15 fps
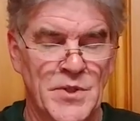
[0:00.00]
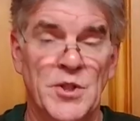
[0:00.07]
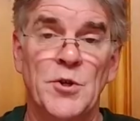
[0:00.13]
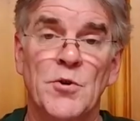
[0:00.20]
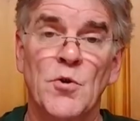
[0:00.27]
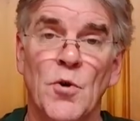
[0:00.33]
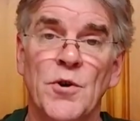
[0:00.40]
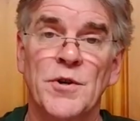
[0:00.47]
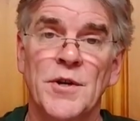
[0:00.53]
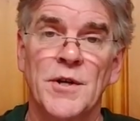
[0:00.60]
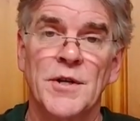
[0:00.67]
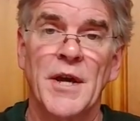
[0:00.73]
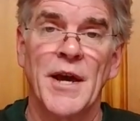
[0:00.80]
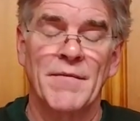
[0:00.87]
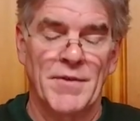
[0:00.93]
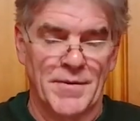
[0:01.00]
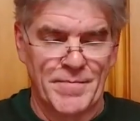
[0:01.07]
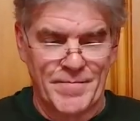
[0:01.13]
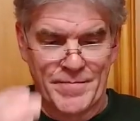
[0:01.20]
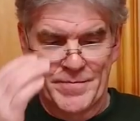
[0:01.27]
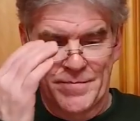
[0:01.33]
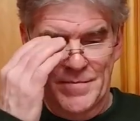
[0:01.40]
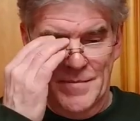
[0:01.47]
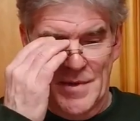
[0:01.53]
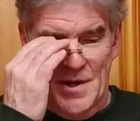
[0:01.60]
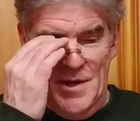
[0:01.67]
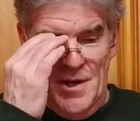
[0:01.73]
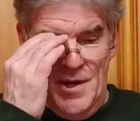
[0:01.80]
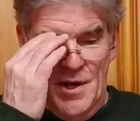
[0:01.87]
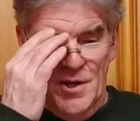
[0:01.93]
Dear Gordon and Kevin,
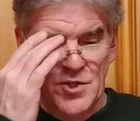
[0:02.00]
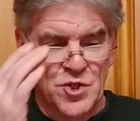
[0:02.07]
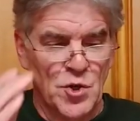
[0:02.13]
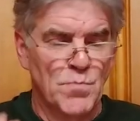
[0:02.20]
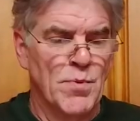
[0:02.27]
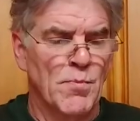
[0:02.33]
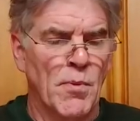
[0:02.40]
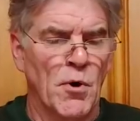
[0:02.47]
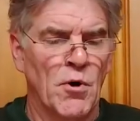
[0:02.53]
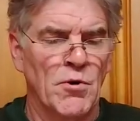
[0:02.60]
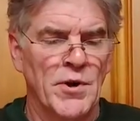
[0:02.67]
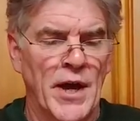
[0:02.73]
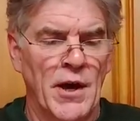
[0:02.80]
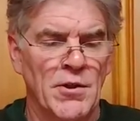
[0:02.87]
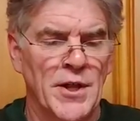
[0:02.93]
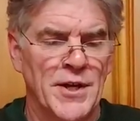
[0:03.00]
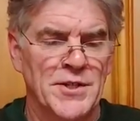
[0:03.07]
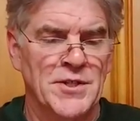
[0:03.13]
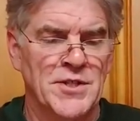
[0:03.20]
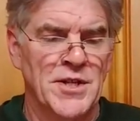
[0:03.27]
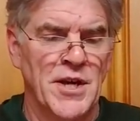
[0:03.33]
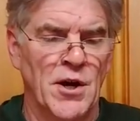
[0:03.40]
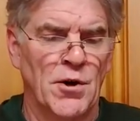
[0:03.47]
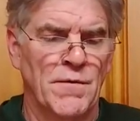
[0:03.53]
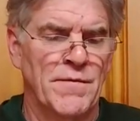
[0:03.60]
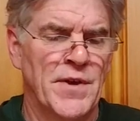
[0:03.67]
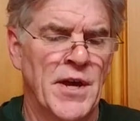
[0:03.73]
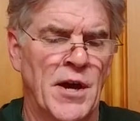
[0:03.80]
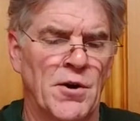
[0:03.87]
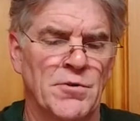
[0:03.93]
Super Bowl
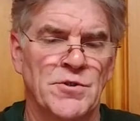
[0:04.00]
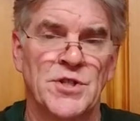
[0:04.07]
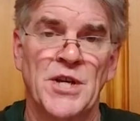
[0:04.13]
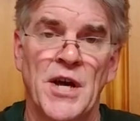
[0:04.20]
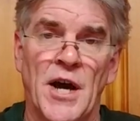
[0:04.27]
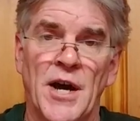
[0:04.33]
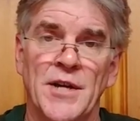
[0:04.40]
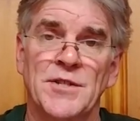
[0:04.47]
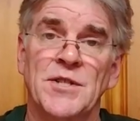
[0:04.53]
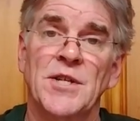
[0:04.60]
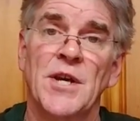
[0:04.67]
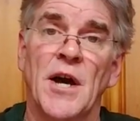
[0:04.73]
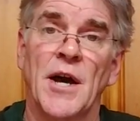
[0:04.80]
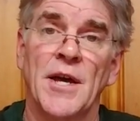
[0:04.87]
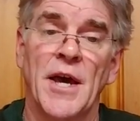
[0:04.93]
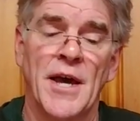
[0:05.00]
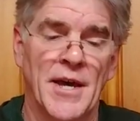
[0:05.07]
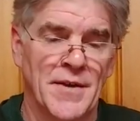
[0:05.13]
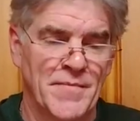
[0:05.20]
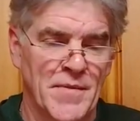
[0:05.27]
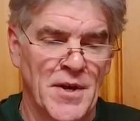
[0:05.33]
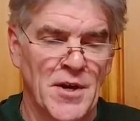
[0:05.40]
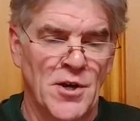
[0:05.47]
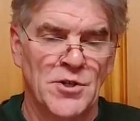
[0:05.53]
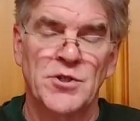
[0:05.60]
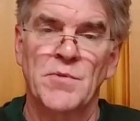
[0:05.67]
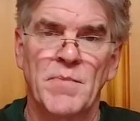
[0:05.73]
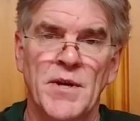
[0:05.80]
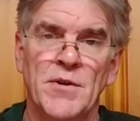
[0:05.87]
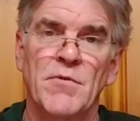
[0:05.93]
LXCLVLGICIA
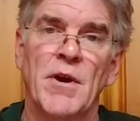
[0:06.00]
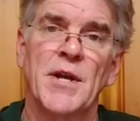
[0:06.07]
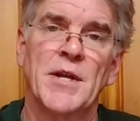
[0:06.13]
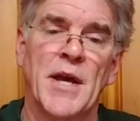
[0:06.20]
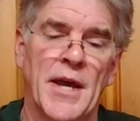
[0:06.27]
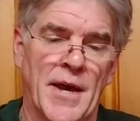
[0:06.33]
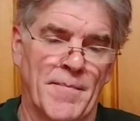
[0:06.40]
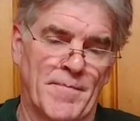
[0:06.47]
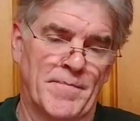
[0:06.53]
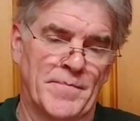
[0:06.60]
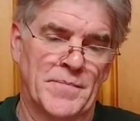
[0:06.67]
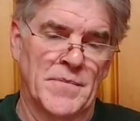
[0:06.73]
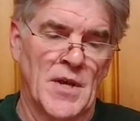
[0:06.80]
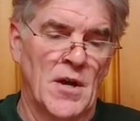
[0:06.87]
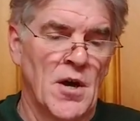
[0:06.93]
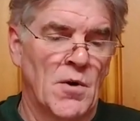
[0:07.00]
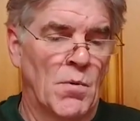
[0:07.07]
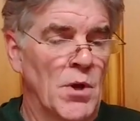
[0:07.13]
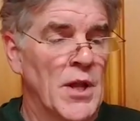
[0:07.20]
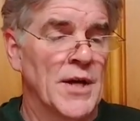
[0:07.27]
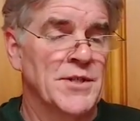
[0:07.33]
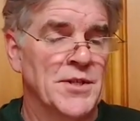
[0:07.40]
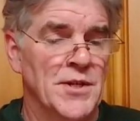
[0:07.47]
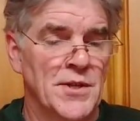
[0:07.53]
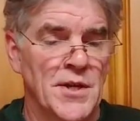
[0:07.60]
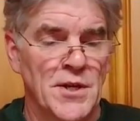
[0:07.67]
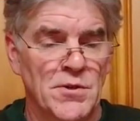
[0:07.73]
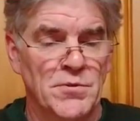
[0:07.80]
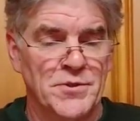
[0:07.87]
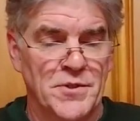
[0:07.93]
should be a great game. While I see
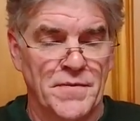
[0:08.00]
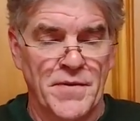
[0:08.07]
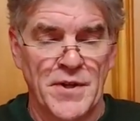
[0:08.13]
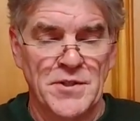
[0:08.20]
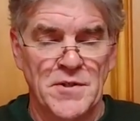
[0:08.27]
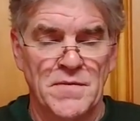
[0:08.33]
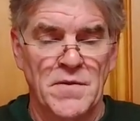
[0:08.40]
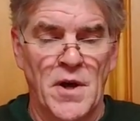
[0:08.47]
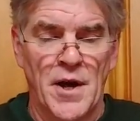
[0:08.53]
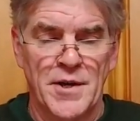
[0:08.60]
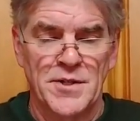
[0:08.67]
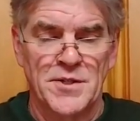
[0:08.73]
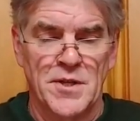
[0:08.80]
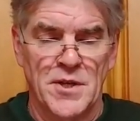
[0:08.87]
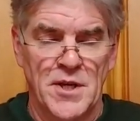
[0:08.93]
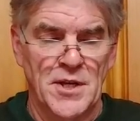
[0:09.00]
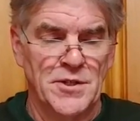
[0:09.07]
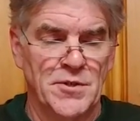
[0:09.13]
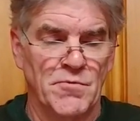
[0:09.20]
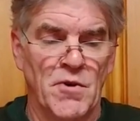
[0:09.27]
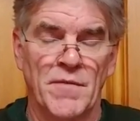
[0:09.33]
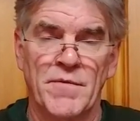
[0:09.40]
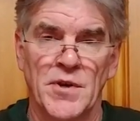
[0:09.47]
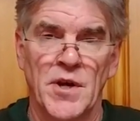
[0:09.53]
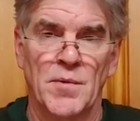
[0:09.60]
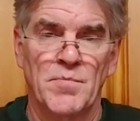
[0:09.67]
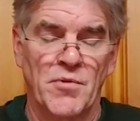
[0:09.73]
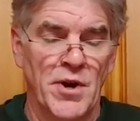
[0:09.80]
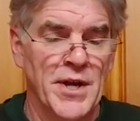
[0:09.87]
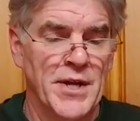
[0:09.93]
the Eagles' defensive line as the key to roughing
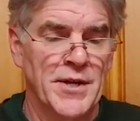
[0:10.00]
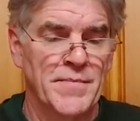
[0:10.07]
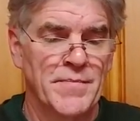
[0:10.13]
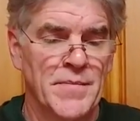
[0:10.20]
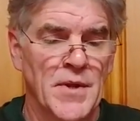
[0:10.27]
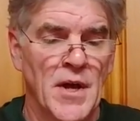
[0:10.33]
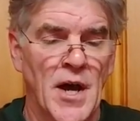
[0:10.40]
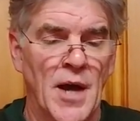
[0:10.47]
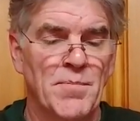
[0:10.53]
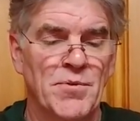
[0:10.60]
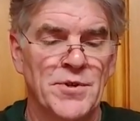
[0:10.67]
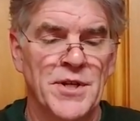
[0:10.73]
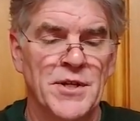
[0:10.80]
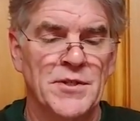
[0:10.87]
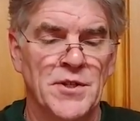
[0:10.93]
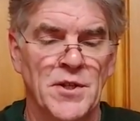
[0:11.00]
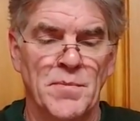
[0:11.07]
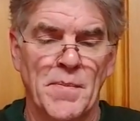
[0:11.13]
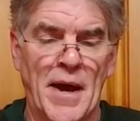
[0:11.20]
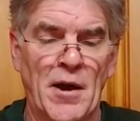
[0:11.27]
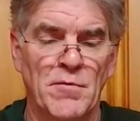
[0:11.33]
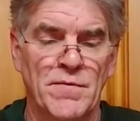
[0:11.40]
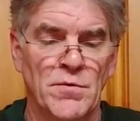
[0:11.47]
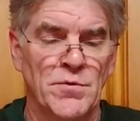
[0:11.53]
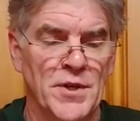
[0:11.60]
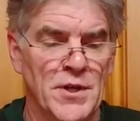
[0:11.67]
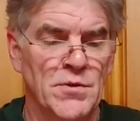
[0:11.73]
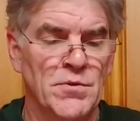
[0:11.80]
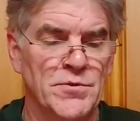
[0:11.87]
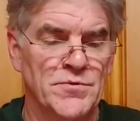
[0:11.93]
up Brady, I predict that the
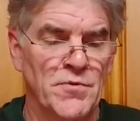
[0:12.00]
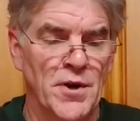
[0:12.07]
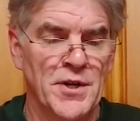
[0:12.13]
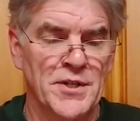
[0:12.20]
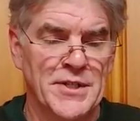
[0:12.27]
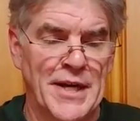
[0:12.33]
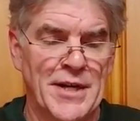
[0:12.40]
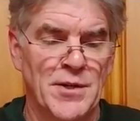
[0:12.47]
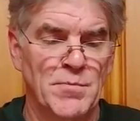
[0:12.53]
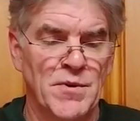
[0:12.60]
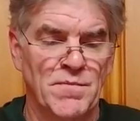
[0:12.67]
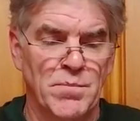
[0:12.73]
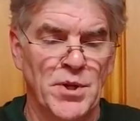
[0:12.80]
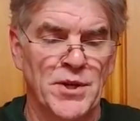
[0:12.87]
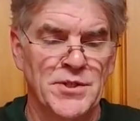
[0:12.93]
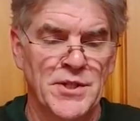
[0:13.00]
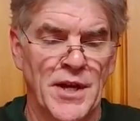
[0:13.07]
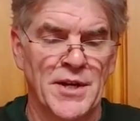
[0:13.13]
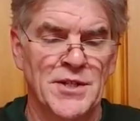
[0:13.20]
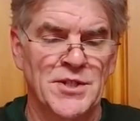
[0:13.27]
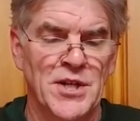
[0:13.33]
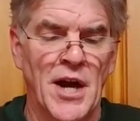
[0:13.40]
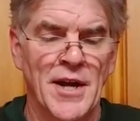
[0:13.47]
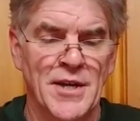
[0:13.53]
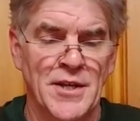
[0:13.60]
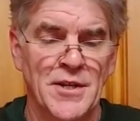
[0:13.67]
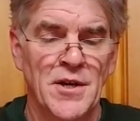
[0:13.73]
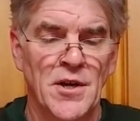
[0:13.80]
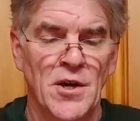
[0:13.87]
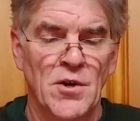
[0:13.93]
powerful Eagles running tandem of Blunt and
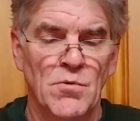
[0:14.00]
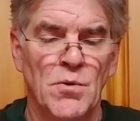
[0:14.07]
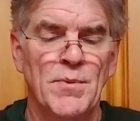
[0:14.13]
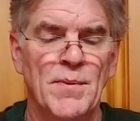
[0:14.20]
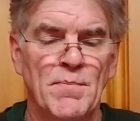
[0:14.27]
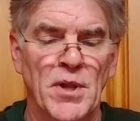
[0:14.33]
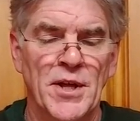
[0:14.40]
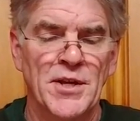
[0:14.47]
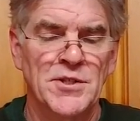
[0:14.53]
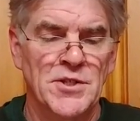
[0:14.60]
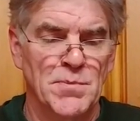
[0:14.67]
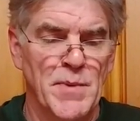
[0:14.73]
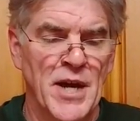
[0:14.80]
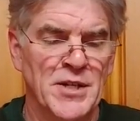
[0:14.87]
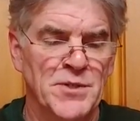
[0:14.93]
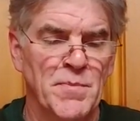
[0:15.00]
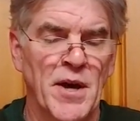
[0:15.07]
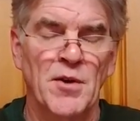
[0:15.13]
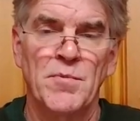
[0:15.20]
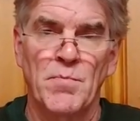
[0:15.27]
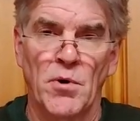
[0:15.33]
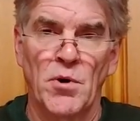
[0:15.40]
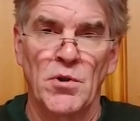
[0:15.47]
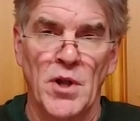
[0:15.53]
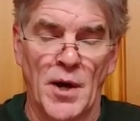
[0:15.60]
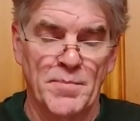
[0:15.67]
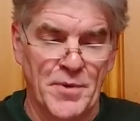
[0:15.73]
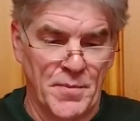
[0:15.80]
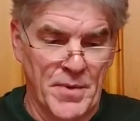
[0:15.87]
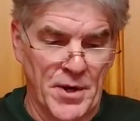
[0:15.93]
Ajayi will be playing smash mouth ball
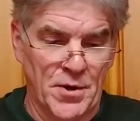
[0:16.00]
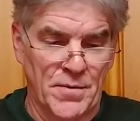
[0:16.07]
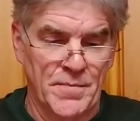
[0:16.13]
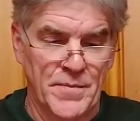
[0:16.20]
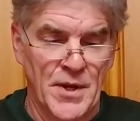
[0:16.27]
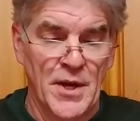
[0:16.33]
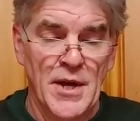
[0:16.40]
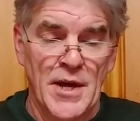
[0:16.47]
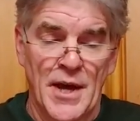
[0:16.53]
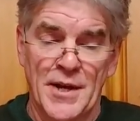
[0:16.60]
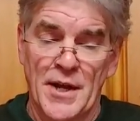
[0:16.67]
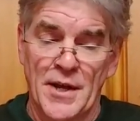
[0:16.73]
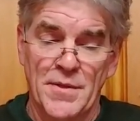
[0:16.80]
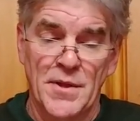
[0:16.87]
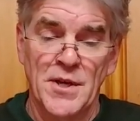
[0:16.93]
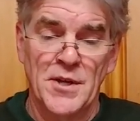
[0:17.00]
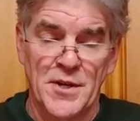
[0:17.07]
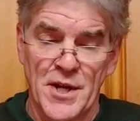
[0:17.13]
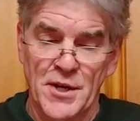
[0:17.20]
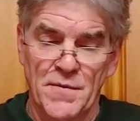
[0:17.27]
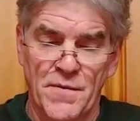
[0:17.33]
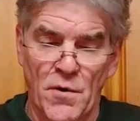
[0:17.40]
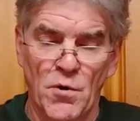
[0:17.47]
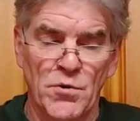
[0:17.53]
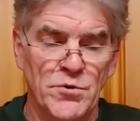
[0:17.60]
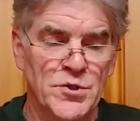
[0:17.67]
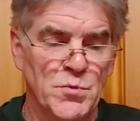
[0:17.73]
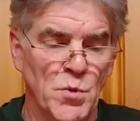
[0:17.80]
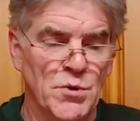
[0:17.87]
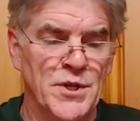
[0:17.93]
up the middle. And I think Nick
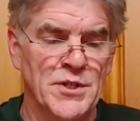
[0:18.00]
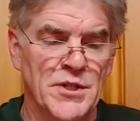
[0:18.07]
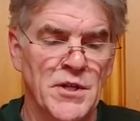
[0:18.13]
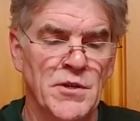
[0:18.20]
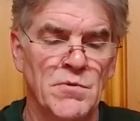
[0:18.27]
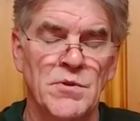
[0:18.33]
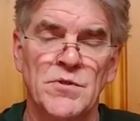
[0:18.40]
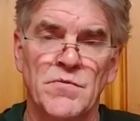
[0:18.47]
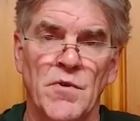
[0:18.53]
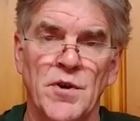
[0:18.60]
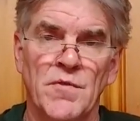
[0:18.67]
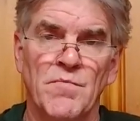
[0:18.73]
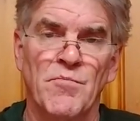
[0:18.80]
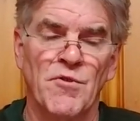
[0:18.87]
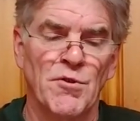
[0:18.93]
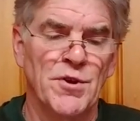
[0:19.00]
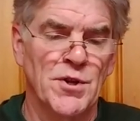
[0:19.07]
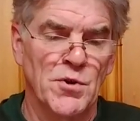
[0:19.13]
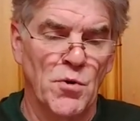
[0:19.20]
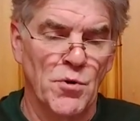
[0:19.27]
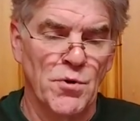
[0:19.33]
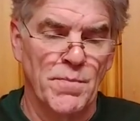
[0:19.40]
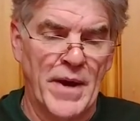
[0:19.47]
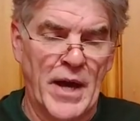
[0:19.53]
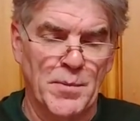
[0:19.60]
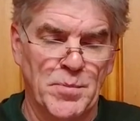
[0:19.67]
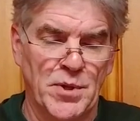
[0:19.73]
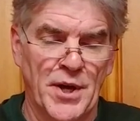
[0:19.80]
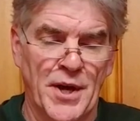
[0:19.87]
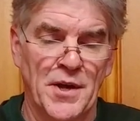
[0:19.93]
Foles will continue his run of brilliant
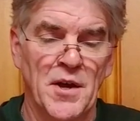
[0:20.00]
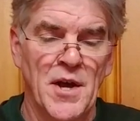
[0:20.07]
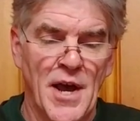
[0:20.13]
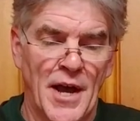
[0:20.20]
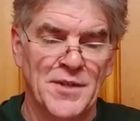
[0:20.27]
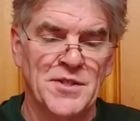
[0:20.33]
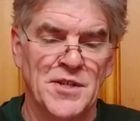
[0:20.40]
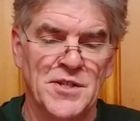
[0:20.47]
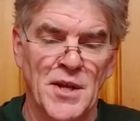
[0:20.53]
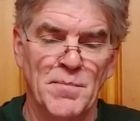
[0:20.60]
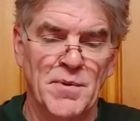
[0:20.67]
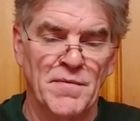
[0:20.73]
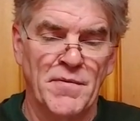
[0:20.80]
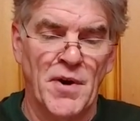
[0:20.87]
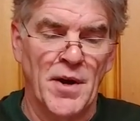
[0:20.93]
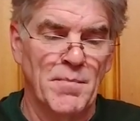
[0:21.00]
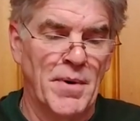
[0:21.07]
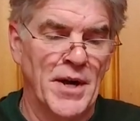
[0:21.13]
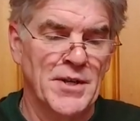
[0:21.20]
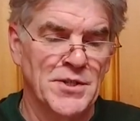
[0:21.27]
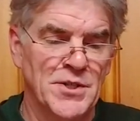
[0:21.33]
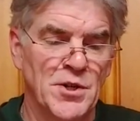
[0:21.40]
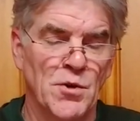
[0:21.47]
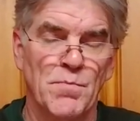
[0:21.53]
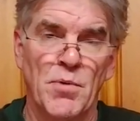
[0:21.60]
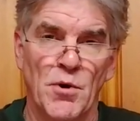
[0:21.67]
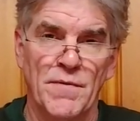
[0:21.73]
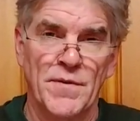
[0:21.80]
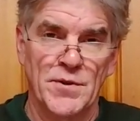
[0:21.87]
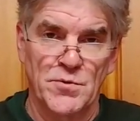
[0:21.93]
quarterback play as exemplified by his near
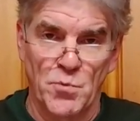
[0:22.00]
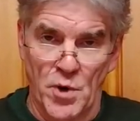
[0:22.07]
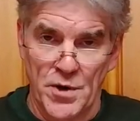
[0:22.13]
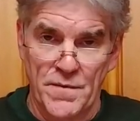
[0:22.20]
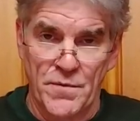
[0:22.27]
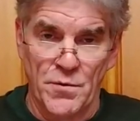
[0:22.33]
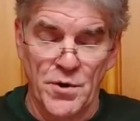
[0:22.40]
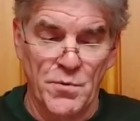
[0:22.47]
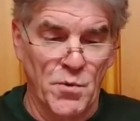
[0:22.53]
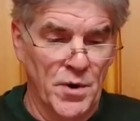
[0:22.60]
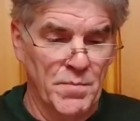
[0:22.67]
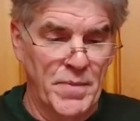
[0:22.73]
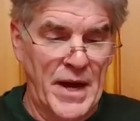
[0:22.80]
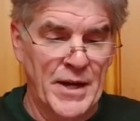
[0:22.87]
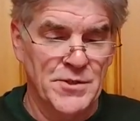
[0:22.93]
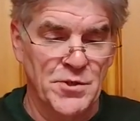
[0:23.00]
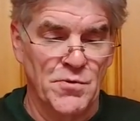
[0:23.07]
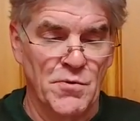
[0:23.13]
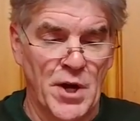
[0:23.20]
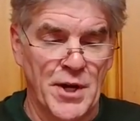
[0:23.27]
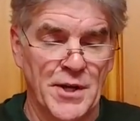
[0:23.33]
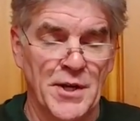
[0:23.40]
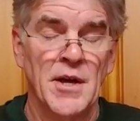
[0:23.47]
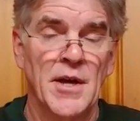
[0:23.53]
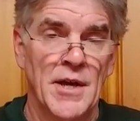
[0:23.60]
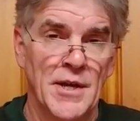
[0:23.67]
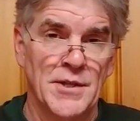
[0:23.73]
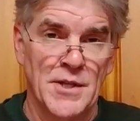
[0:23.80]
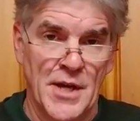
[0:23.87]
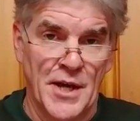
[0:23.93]
perfect 141 passer rating
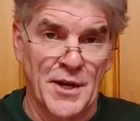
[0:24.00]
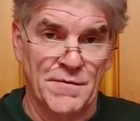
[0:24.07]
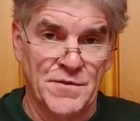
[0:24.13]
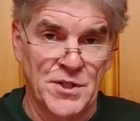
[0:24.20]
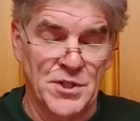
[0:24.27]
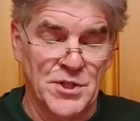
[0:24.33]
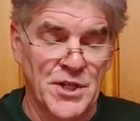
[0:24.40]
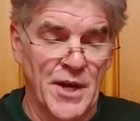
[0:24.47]
in the NFC